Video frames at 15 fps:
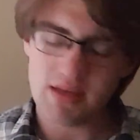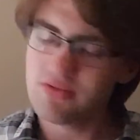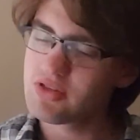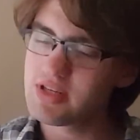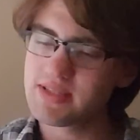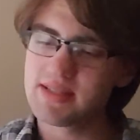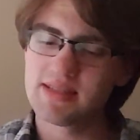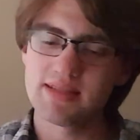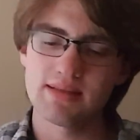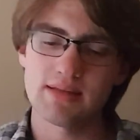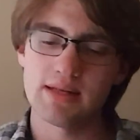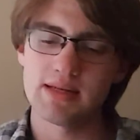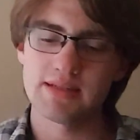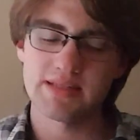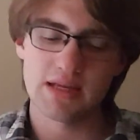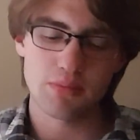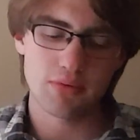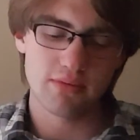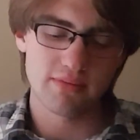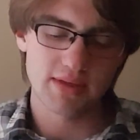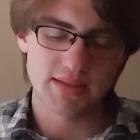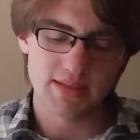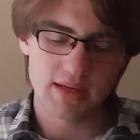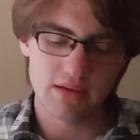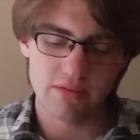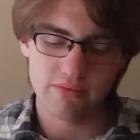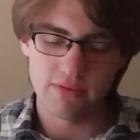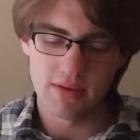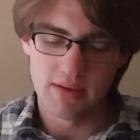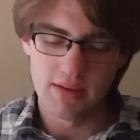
Just as an example of this kind of